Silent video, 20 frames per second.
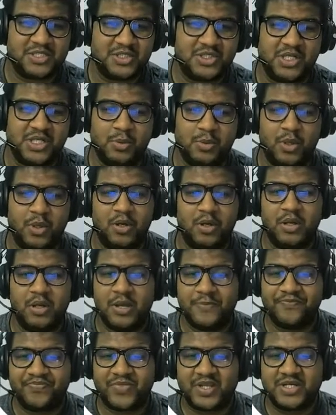Zero,
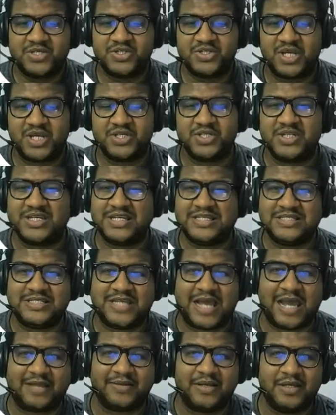Sage
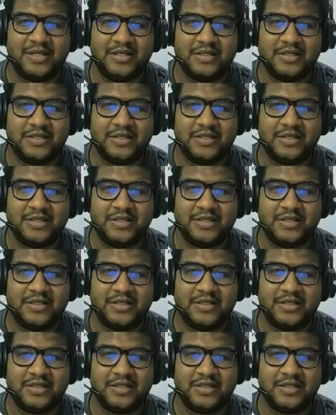Intacct.